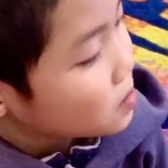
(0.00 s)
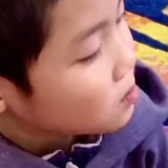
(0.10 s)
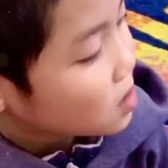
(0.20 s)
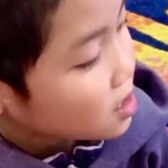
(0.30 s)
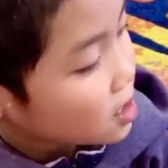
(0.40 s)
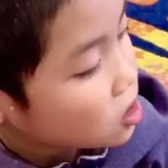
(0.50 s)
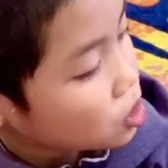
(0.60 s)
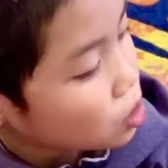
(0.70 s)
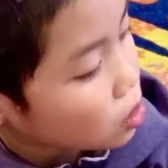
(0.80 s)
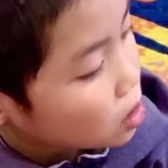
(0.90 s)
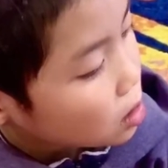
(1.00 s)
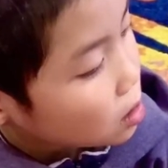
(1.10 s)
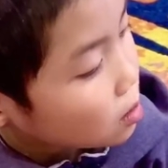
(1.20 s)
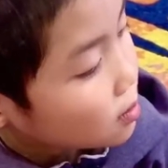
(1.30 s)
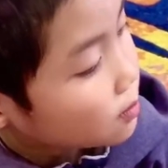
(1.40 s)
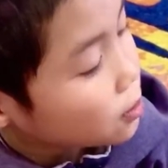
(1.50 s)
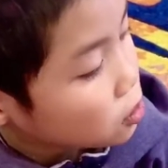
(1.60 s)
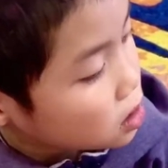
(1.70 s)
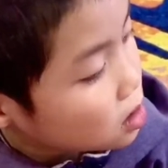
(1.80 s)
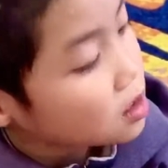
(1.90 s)
boom, the two
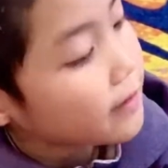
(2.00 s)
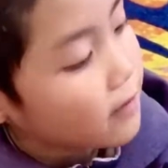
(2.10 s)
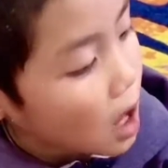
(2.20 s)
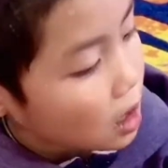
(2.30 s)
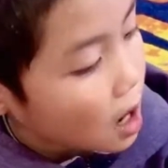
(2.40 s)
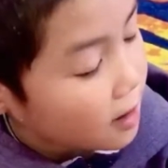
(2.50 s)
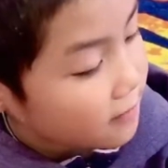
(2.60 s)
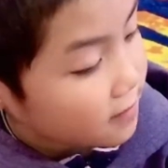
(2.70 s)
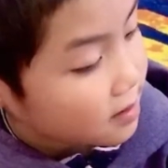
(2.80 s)
boosters fall off.